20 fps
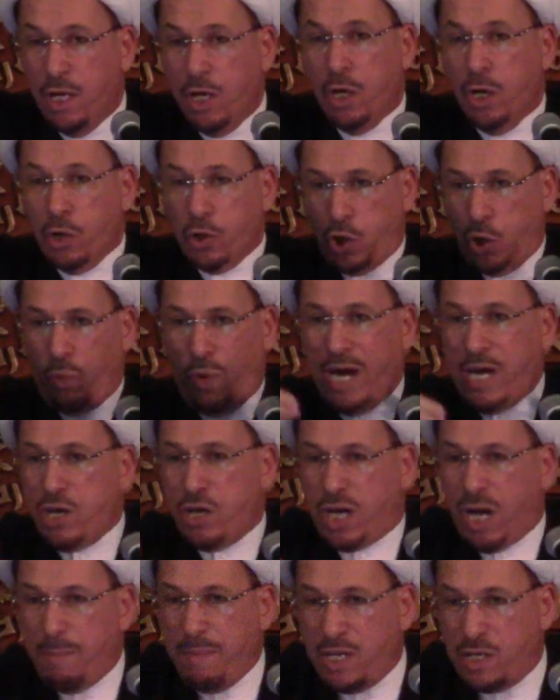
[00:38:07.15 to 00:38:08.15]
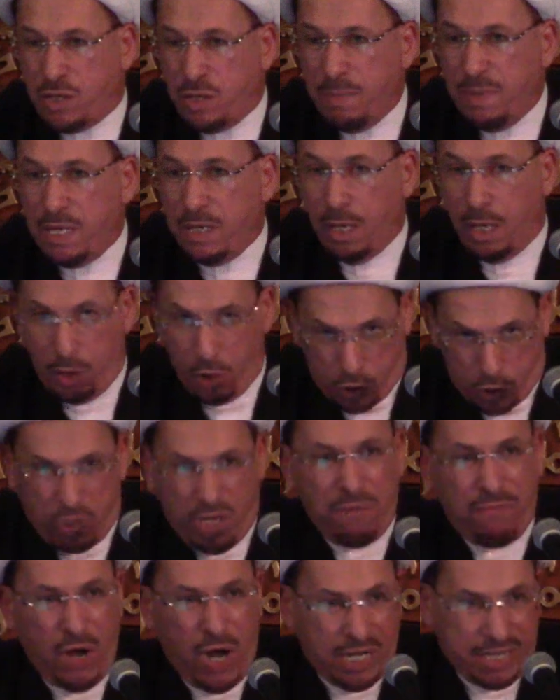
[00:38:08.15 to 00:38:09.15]
So why are you coming to me? To give
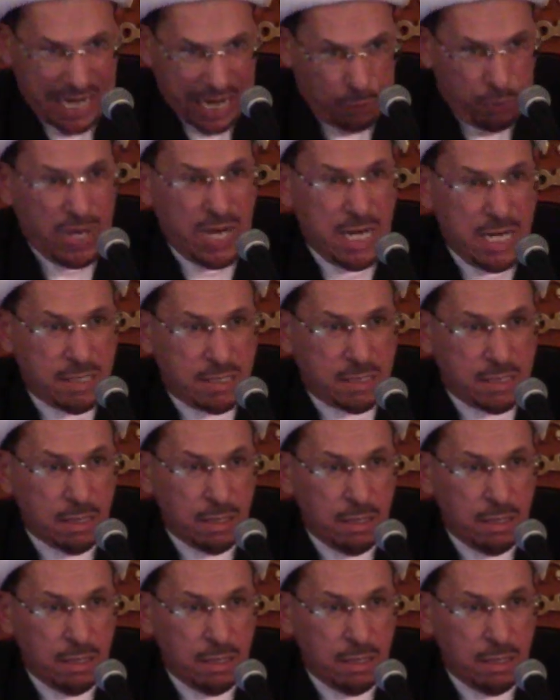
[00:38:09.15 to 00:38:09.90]
you a ta'weez